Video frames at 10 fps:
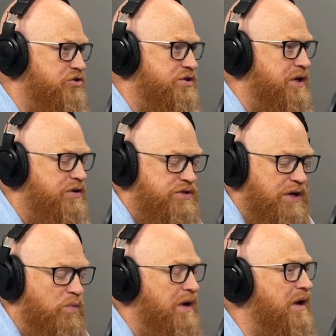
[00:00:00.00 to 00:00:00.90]
just like you
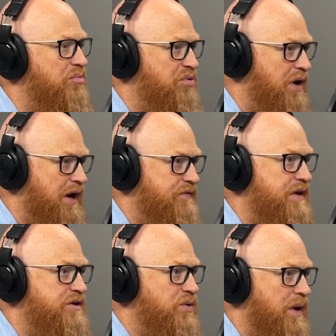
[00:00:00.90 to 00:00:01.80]
said, what kind of
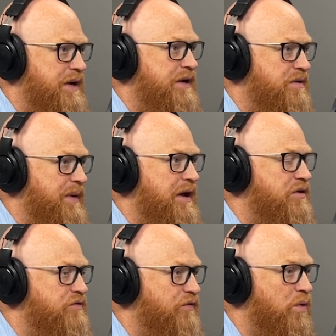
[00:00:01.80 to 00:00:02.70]
profit do I need to
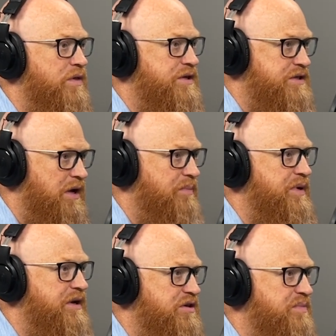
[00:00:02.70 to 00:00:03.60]
make for this
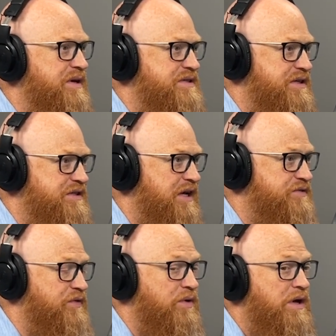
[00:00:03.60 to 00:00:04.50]
company to be
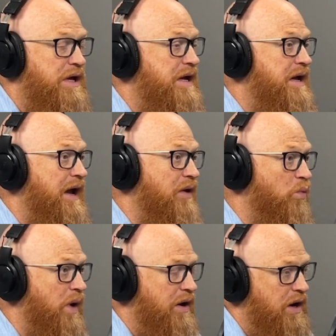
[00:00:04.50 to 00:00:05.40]
successful? And
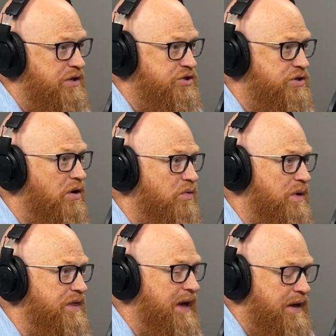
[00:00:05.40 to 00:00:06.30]
where I start
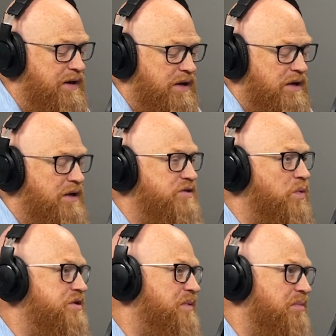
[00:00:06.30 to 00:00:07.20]
with that is,
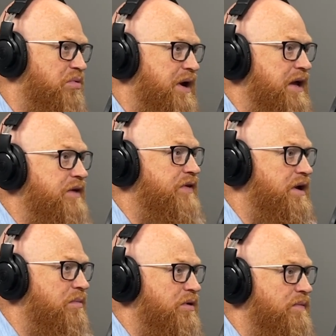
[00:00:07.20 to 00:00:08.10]
what's my break-even
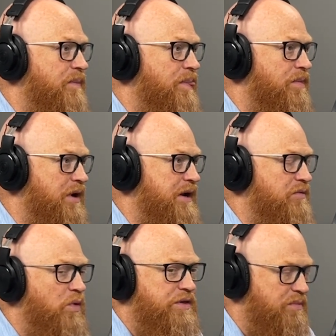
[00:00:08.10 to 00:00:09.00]
number, right?
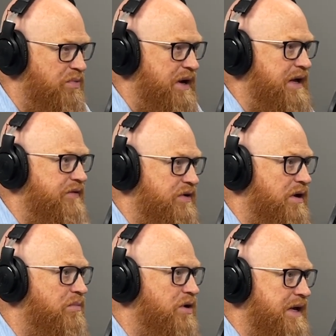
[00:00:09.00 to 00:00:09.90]
What the break-even
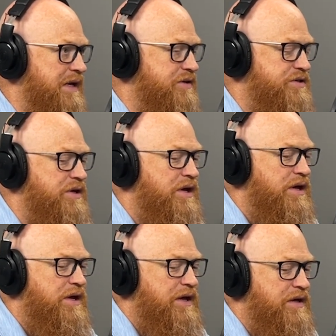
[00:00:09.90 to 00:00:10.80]
number is
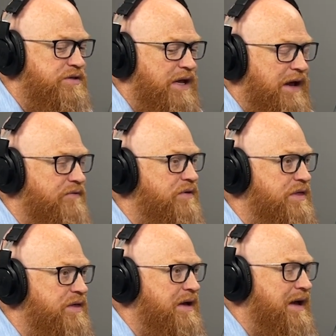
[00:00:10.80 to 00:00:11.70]

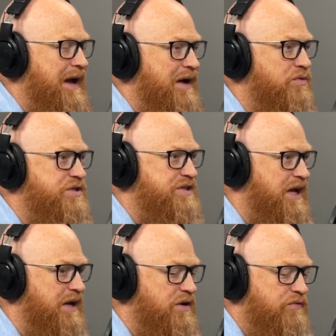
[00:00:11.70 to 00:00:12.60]
everything
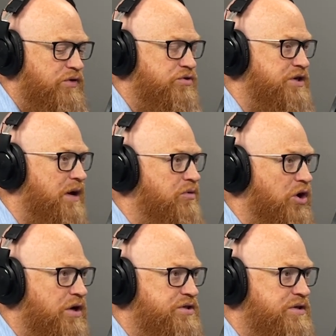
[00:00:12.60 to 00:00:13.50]
outside of your job
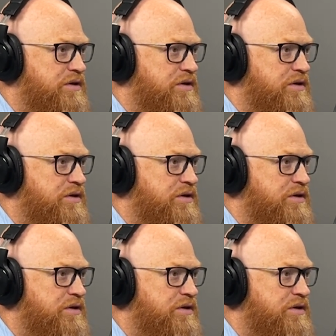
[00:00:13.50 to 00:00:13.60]
cost,